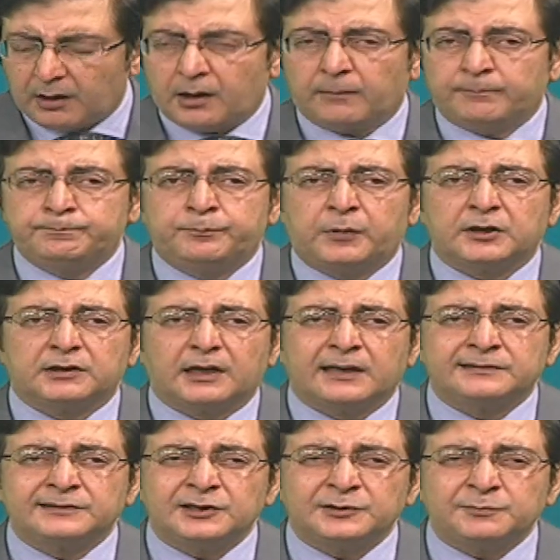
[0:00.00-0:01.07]
But
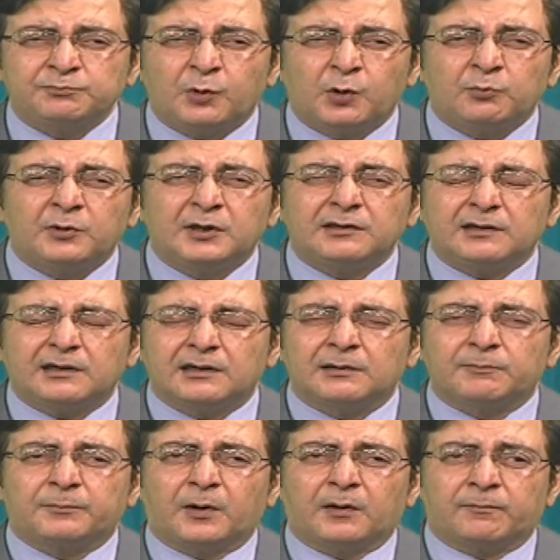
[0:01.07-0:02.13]
at this moment,
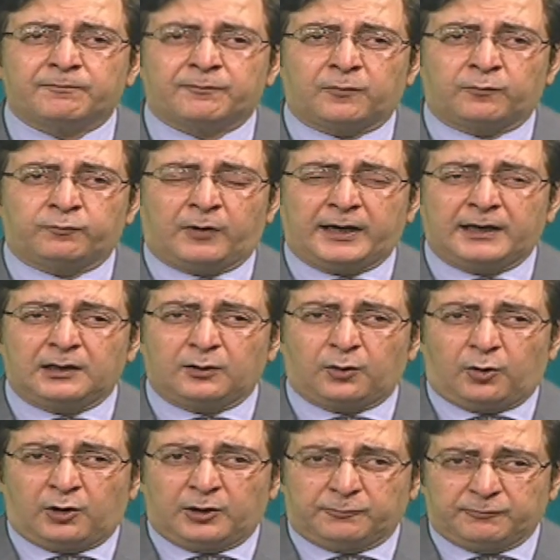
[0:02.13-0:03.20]
while
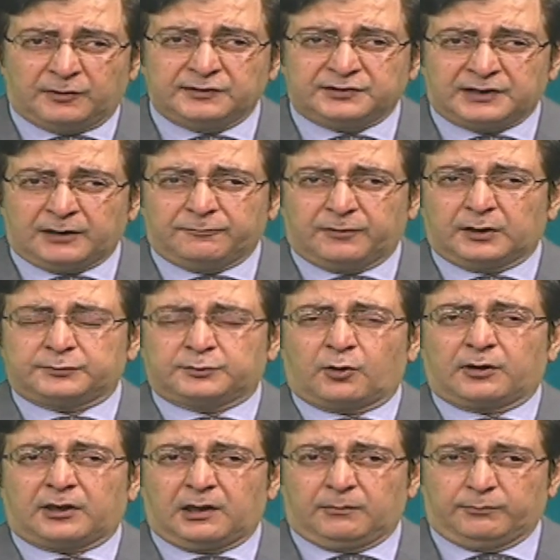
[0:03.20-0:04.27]
on one side we are
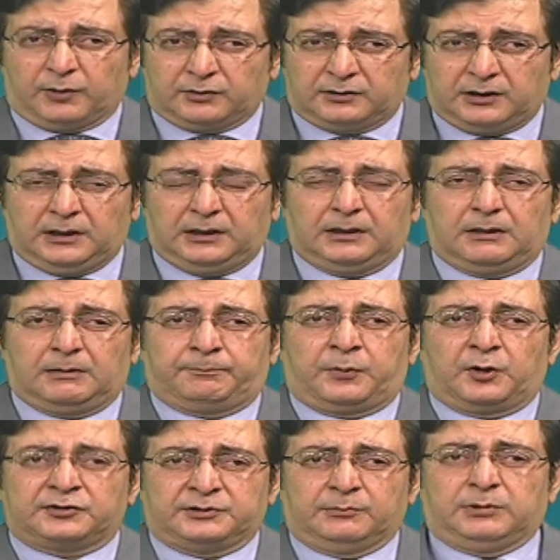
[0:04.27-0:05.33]
talking about the
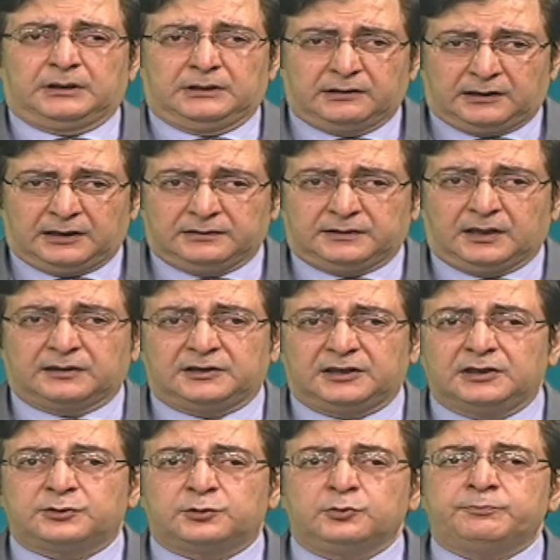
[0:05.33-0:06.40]
possibility that
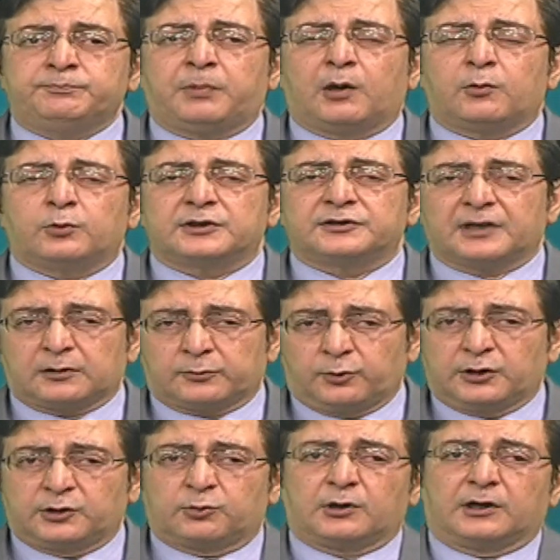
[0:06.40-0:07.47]
these two powers are
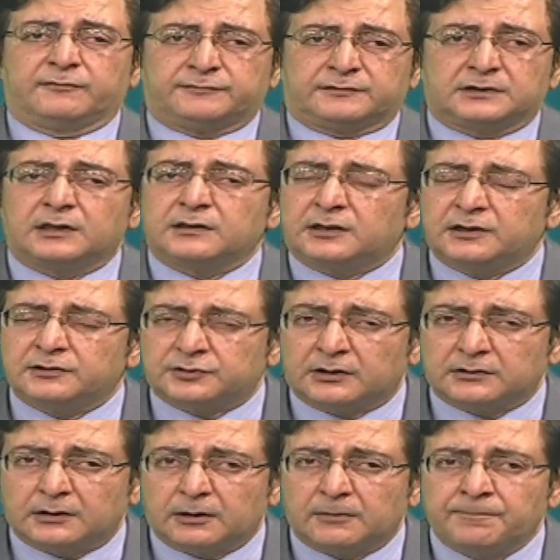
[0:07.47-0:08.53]
going to confront each
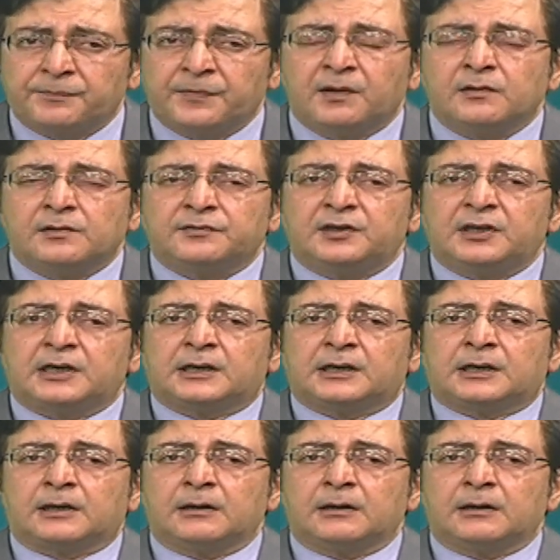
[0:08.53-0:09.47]
other, the